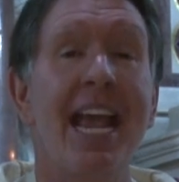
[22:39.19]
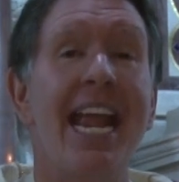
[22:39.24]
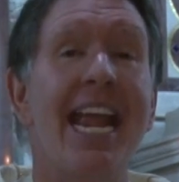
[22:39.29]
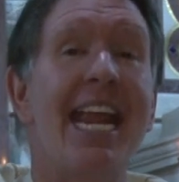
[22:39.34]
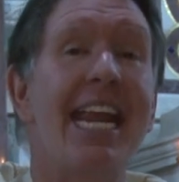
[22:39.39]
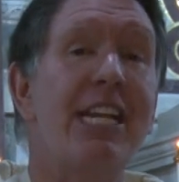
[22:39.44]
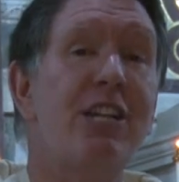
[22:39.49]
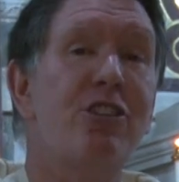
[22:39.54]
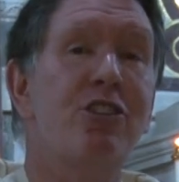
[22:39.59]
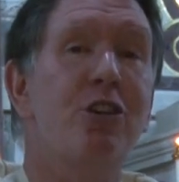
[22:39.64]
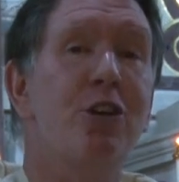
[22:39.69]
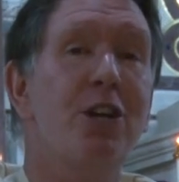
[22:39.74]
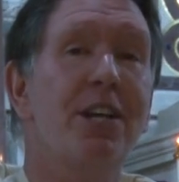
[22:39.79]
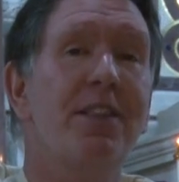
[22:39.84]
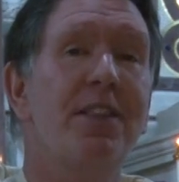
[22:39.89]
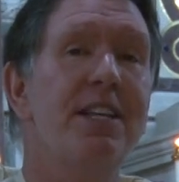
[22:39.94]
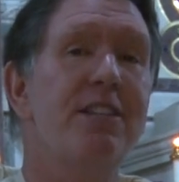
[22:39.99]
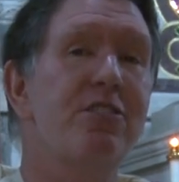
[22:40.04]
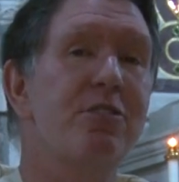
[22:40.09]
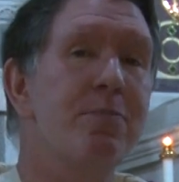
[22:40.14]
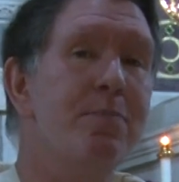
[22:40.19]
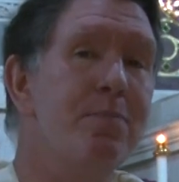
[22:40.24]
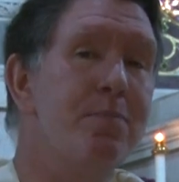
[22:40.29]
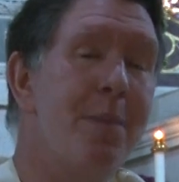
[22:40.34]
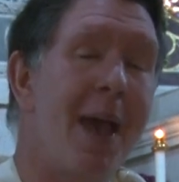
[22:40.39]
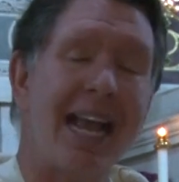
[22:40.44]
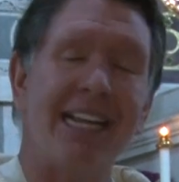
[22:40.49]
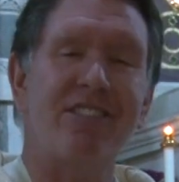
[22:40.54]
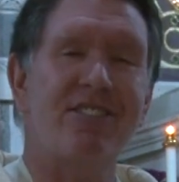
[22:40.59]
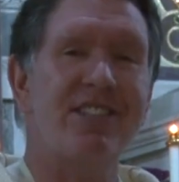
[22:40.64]
He took this
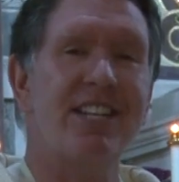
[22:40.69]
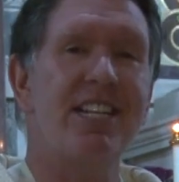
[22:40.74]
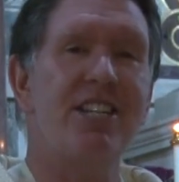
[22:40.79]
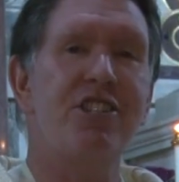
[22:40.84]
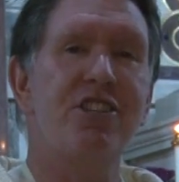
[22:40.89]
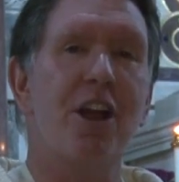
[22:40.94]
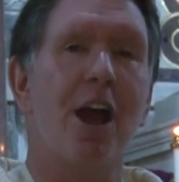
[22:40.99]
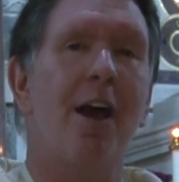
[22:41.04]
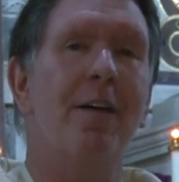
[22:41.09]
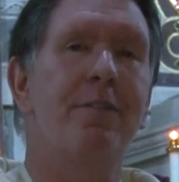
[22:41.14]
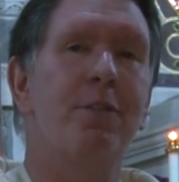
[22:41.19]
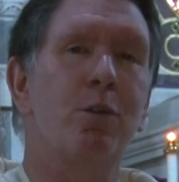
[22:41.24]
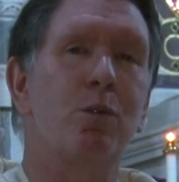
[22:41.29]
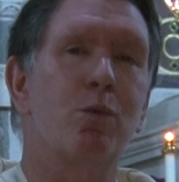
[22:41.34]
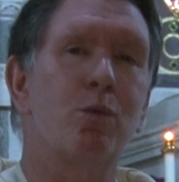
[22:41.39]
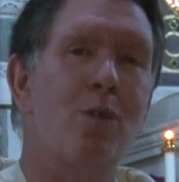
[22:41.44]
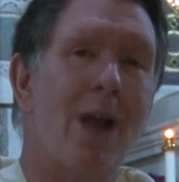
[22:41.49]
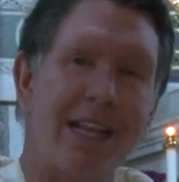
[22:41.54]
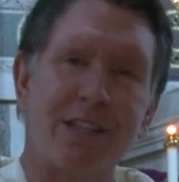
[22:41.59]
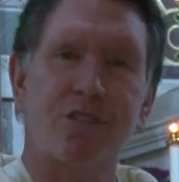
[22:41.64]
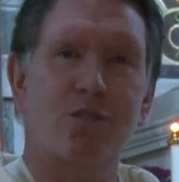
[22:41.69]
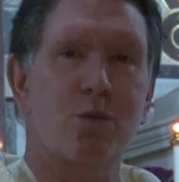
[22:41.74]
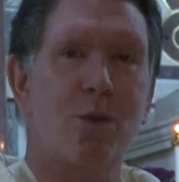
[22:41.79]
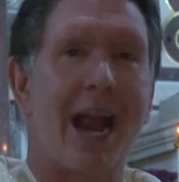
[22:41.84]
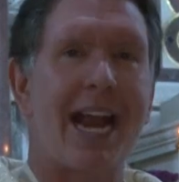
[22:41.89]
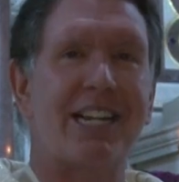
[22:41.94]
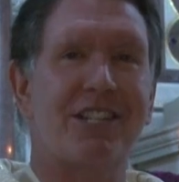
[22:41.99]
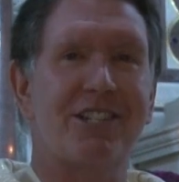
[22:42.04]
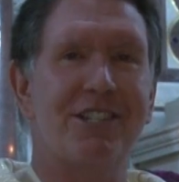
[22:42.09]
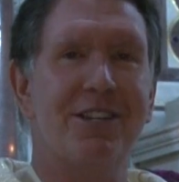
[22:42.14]
message of the
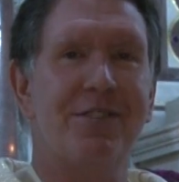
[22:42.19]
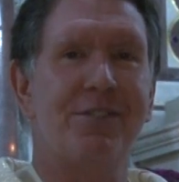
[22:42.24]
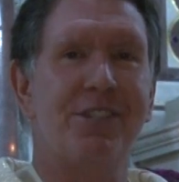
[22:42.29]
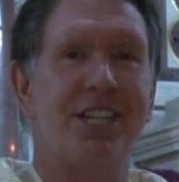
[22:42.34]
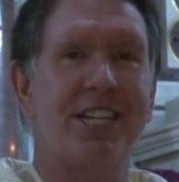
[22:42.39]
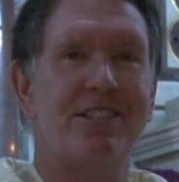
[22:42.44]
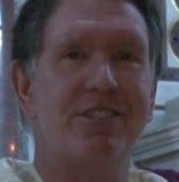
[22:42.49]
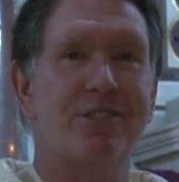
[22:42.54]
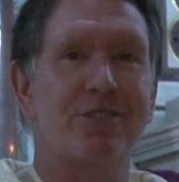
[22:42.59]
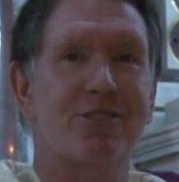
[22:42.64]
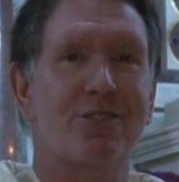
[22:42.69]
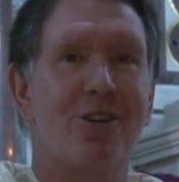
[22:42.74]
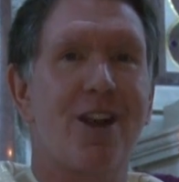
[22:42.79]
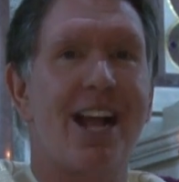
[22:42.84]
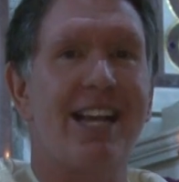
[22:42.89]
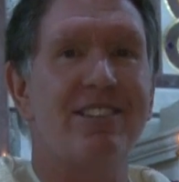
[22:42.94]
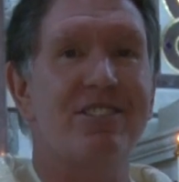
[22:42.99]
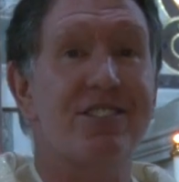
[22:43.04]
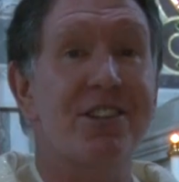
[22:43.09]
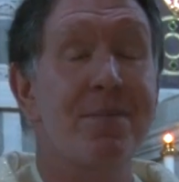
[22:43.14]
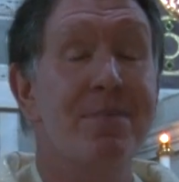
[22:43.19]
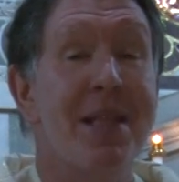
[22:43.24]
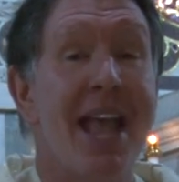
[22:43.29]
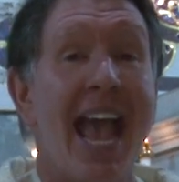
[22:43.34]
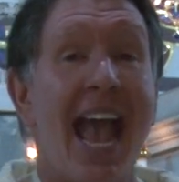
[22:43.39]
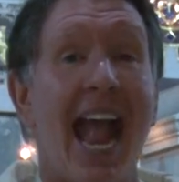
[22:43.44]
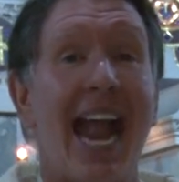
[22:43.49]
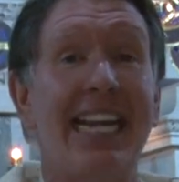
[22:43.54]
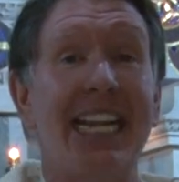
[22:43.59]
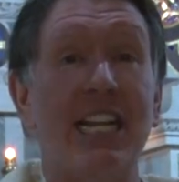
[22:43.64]
resurrection of Jesus Christ
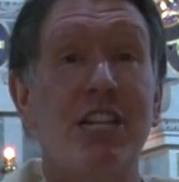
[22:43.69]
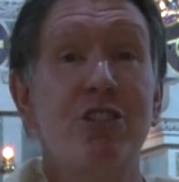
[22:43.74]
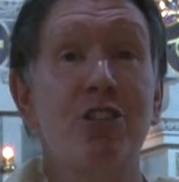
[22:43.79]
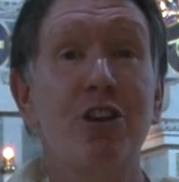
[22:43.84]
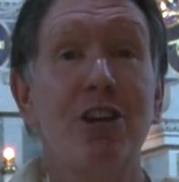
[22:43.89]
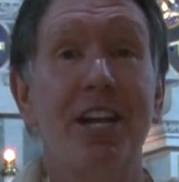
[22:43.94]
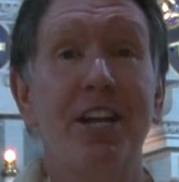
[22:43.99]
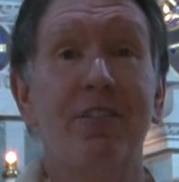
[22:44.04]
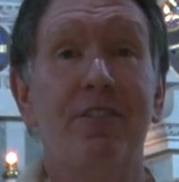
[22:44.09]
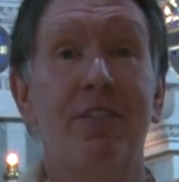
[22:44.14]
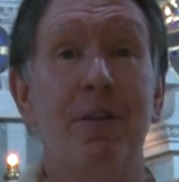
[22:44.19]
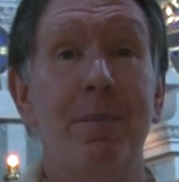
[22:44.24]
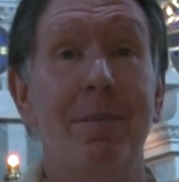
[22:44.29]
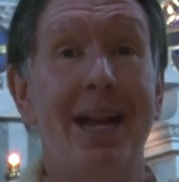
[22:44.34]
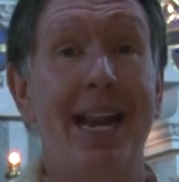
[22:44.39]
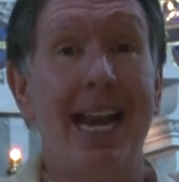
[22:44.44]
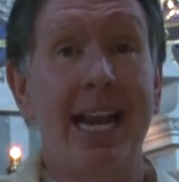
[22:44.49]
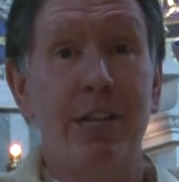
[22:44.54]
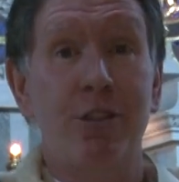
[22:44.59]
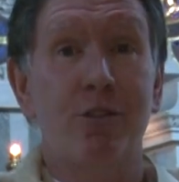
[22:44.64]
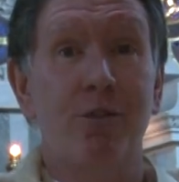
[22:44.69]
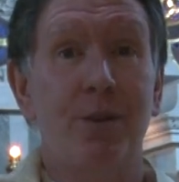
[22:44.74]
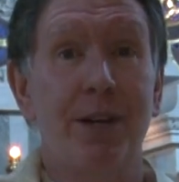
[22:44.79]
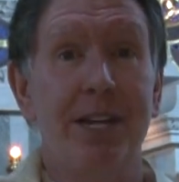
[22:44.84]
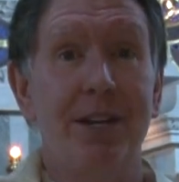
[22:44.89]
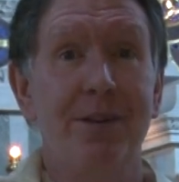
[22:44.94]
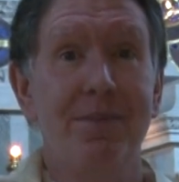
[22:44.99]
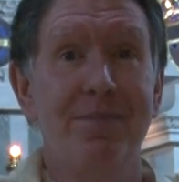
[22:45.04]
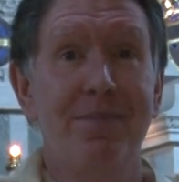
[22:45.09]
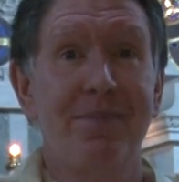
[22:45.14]
and he took it from
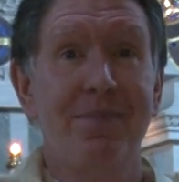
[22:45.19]
Israel